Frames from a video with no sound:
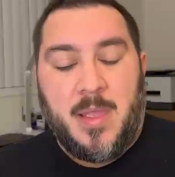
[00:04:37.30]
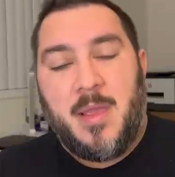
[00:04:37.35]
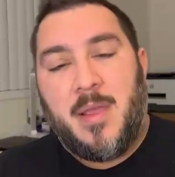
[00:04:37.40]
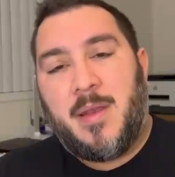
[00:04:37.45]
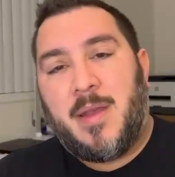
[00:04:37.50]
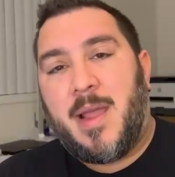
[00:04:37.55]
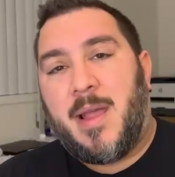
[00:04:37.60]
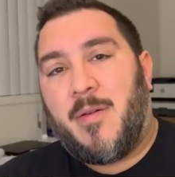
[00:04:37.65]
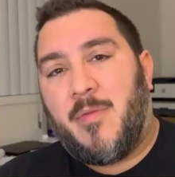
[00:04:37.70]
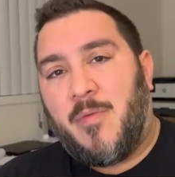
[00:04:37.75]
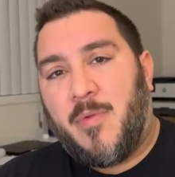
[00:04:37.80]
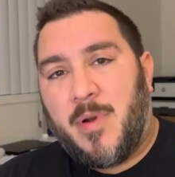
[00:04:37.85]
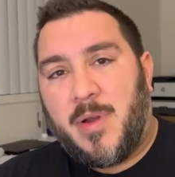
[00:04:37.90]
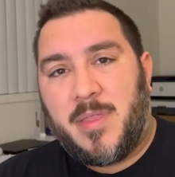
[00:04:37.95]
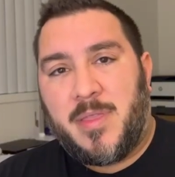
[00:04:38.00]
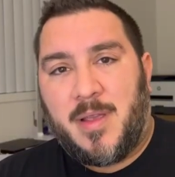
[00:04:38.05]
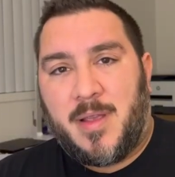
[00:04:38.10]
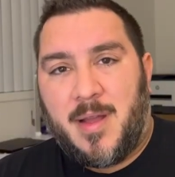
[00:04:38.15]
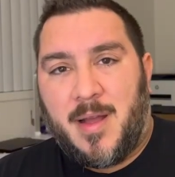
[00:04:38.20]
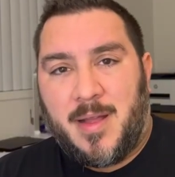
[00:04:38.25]
Now, what are
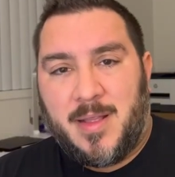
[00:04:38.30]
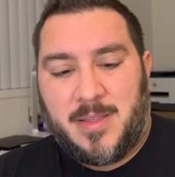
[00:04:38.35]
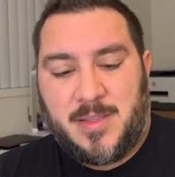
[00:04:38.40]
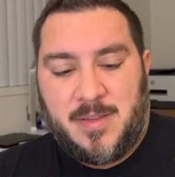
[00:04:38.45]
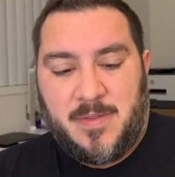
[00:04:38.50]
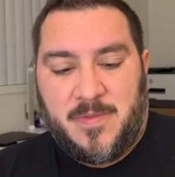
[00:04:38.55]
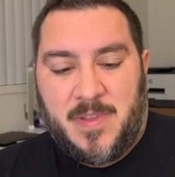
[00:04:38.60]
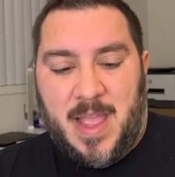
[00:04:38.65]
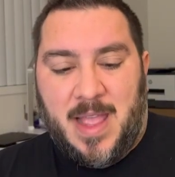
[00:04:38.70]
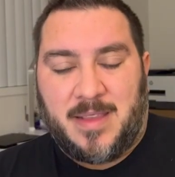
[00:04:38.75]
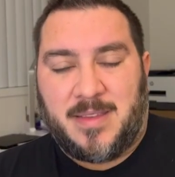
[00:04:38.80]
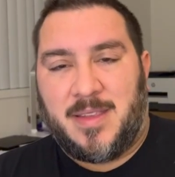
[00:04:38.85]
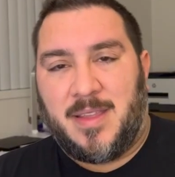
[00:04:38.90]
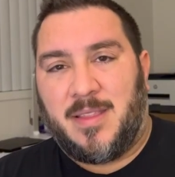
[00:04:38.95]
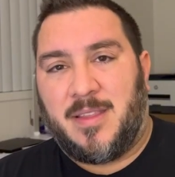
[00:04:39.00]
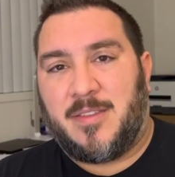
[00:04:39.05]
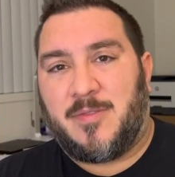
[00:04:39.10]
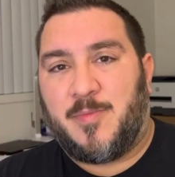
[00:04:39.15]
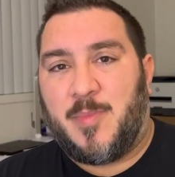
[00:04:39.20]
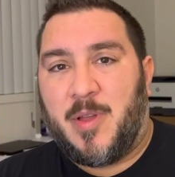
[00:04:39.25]
the cons of casting
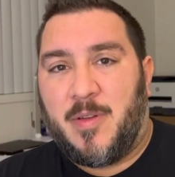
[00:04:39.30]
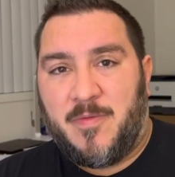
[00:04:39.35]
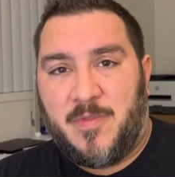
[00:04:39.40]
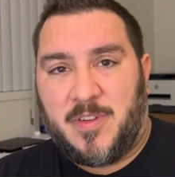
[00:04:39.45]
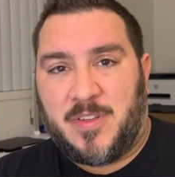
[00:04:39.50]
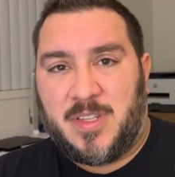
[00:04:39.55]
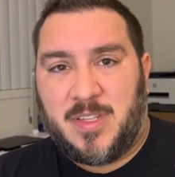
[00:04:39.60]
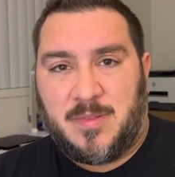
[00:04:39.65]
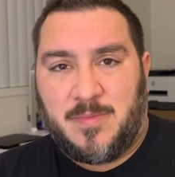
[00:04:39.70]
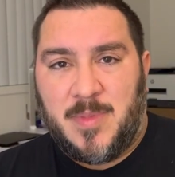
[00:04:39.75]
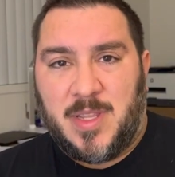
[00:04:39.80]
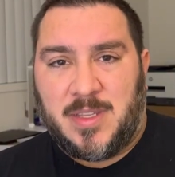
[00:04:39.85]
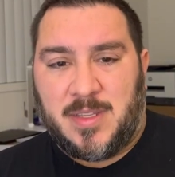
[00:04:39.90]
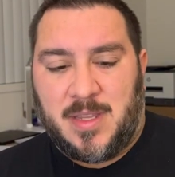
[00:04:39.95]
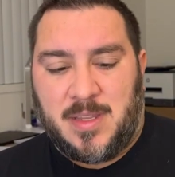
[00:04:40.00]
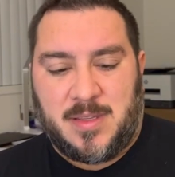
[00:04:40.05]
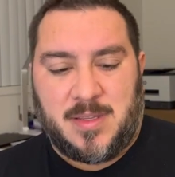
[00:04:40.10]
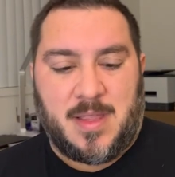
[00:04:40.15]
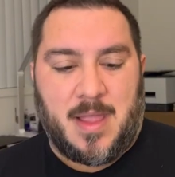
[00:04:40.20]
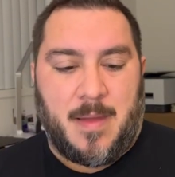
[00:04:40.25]
this spell versus
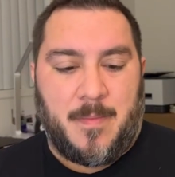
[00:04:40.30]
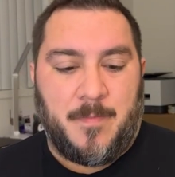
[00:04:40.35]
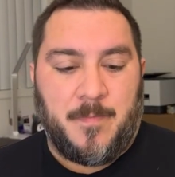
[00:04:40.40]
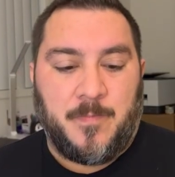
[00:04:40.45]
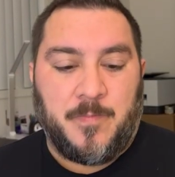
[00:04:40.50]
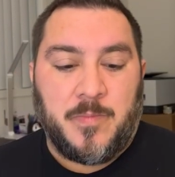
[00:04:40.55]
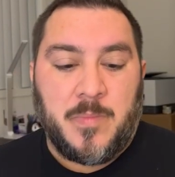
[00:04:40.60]
Misty Step?